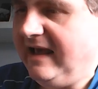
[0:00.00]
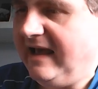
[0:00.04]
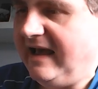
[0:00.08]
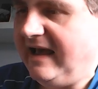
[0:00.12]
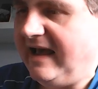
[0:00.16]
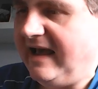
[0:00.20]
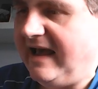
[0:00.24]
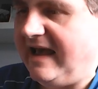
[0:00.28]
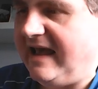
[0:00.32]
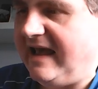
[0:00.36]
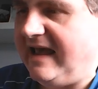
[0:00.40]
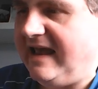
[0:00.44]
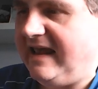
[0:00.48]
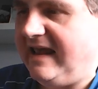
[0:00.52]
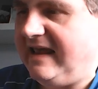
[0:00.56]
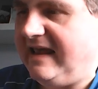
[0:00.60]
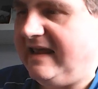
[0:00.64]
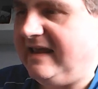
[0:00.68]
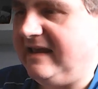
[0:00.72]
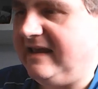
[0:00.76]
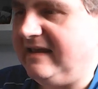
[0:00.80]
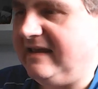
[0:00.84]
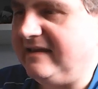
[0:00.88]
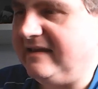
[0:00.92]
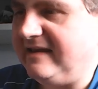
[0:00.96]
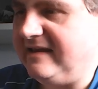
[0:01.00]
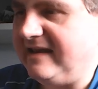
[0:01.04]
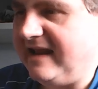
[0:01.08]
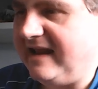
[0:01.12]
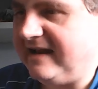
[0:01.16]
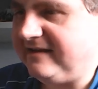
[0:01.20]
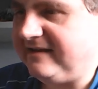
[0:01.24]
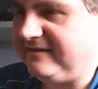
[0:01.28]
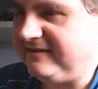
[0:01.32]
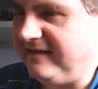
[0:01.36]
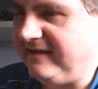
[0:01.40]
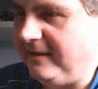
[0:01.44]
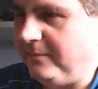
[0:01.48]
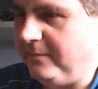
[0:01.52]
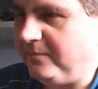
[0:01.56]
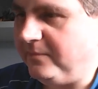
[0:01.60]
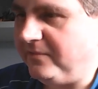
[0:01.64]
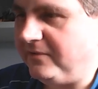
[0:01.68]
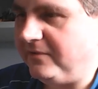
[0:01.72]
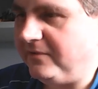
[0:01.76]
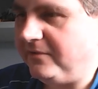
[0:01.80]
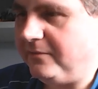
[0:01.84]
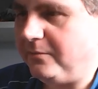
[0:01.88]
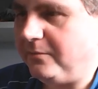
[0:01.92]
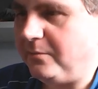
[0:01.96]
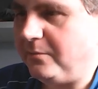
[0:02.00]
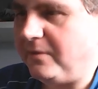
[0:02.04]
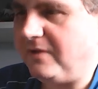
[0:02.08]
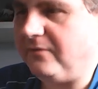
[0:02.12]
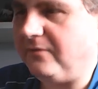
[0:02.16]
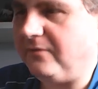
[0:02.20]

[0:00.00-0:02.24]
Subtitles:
And next up, we're